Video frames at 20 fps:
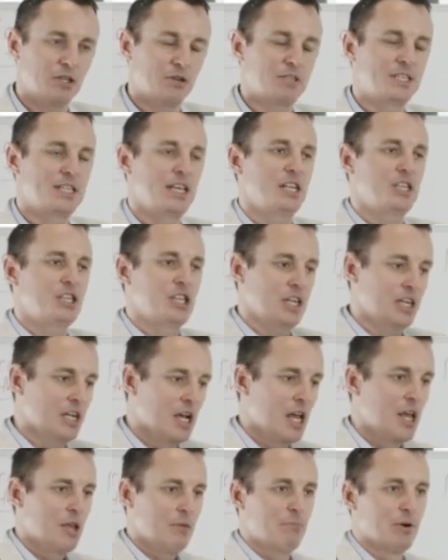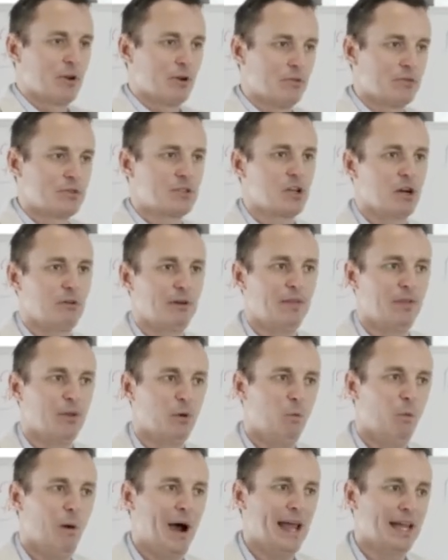that you're teaching, but also in the
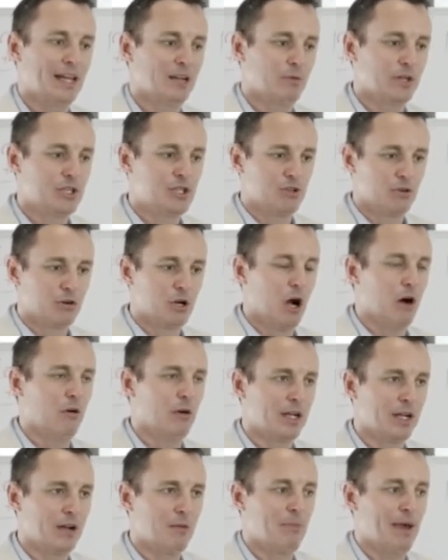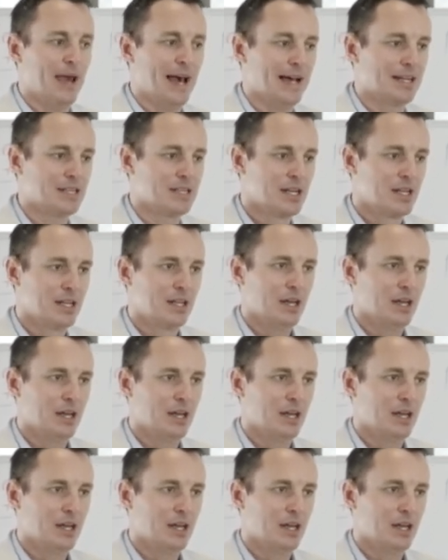way in which you're going about